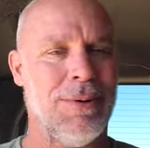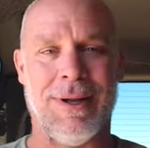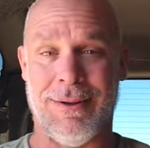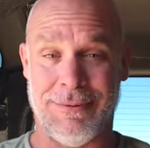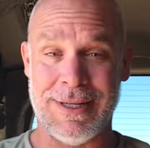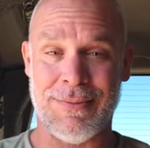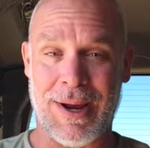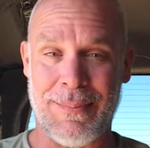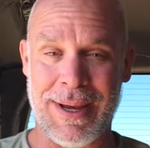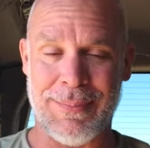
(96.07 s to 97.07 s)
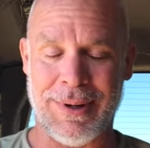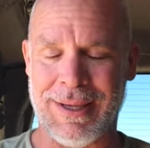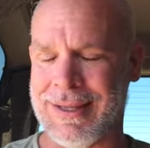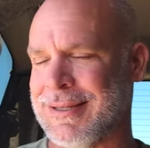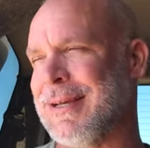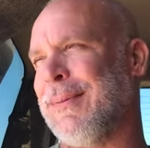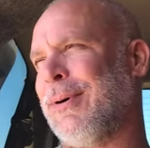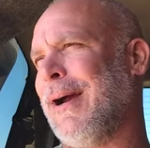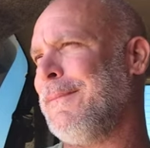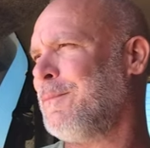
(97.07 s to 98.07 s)
Well, the reason why I'm bringing this
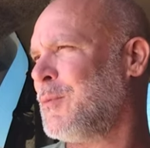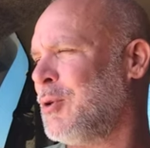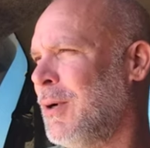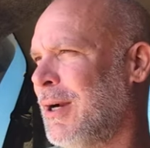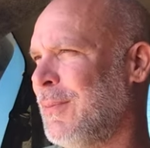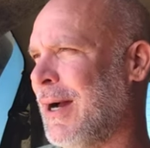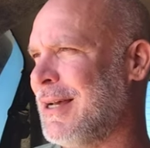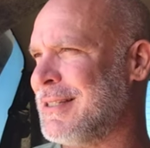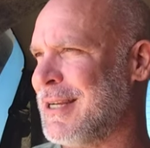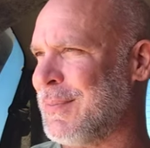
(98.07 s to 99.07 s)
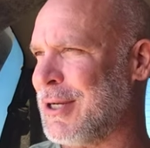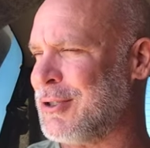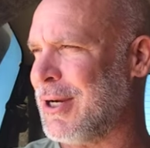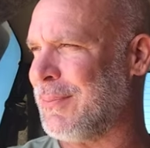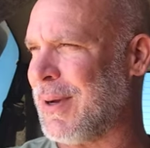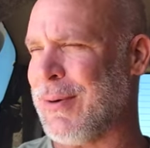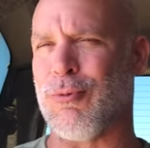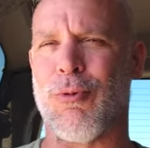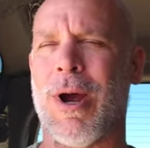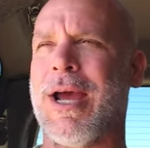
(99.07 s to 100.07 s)
up, right? 200 miles into my trip,
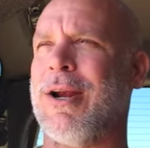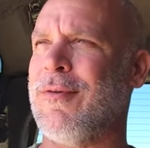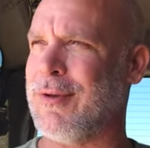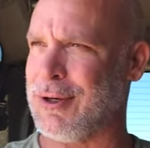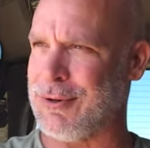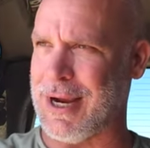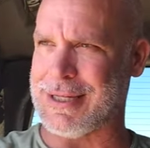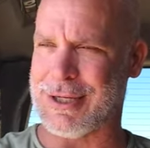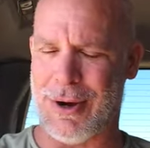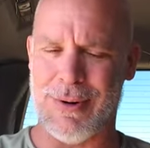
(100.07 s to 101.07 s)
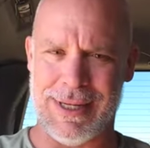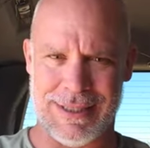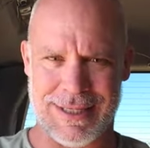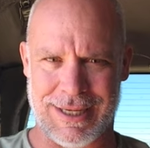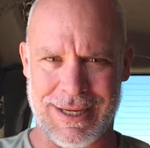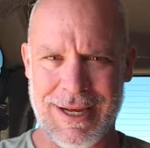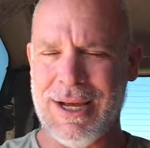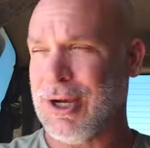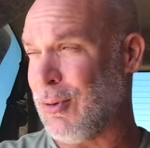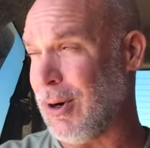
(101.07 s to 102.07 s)
I'm right over the crest going into
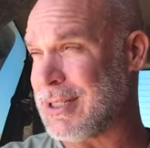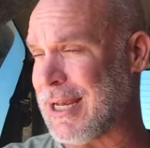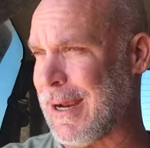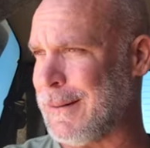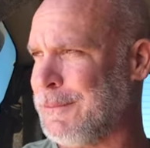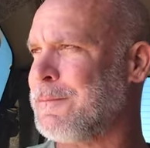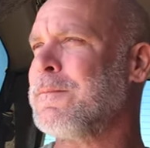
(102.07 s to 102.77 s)
Quartzsite.